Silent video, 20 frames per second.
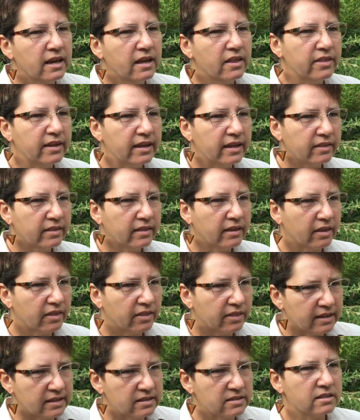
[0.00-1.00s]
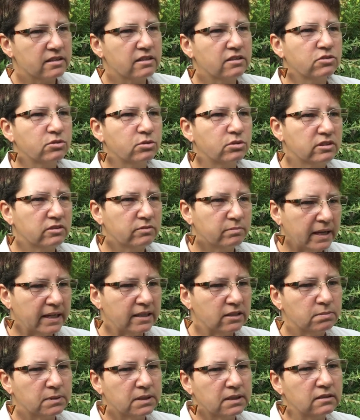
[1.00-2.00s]
then these are the sorts of
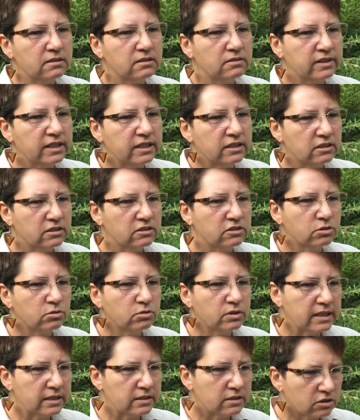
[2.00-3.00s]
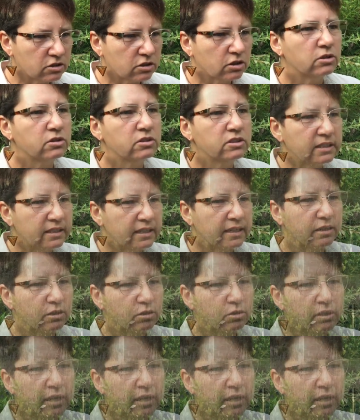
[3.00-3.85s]
management interventions you'll need to do to get good